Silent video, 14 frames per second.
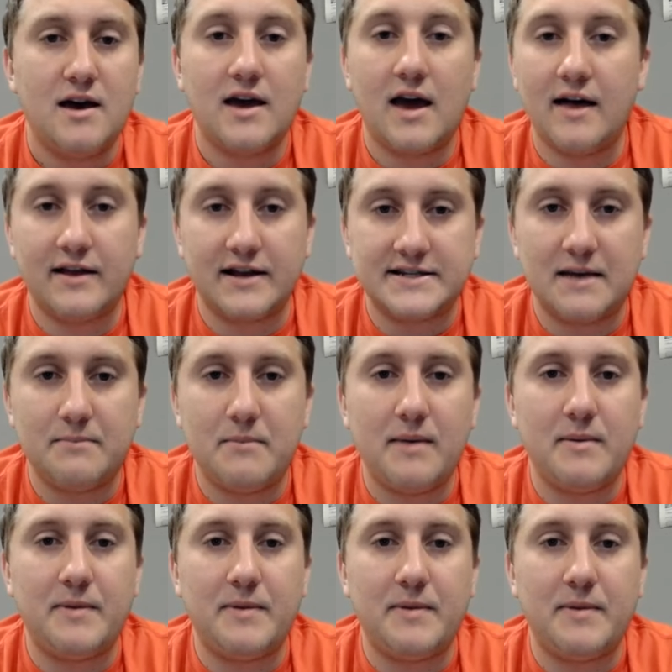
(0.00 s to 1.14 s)
Yeah, like I said,
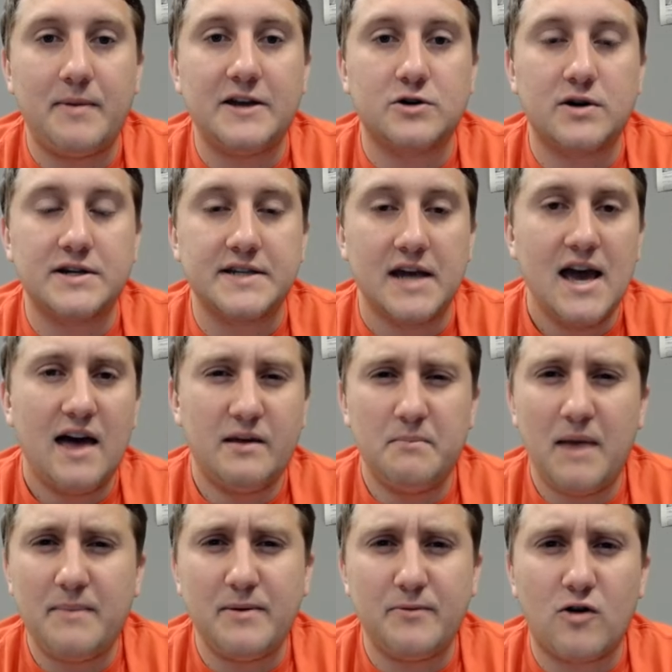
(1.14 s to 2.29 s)
maybe Petrus, and then
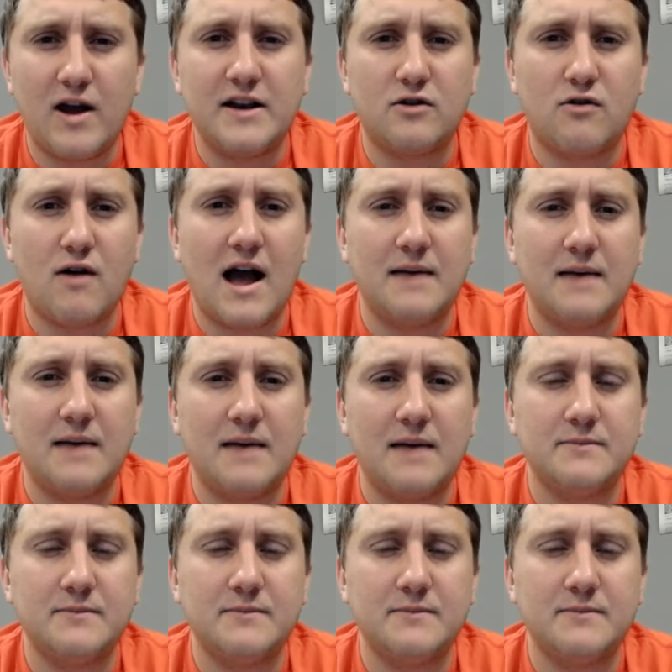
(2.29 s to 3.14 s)
maybe Graydon Grimes.